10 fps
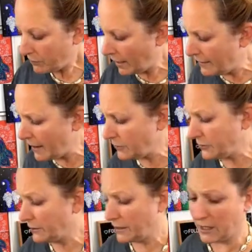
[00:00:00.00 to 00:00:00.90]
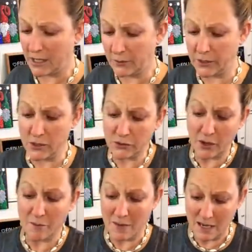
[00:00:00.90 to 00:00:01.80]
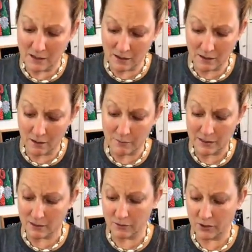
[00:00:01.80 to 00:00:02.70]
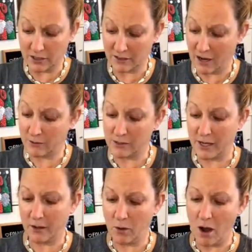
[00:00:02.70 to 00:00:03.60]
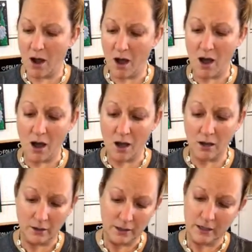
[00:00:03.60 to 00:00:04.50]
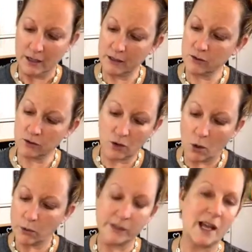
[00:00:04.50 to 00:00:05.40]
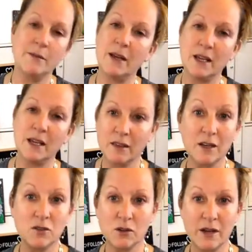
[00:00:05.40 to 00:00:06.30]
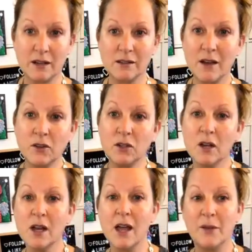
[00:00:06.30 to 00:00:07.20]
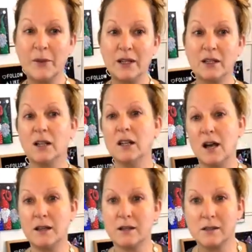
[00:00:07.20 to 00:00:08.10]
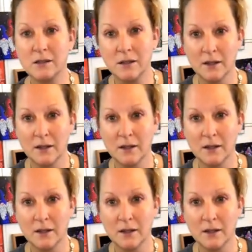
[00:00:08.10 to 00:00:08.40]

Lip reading: And that was really kind of one of those amazing tricks. And I was like, wow! It took the whole sign making thing to a next level and made it a lot less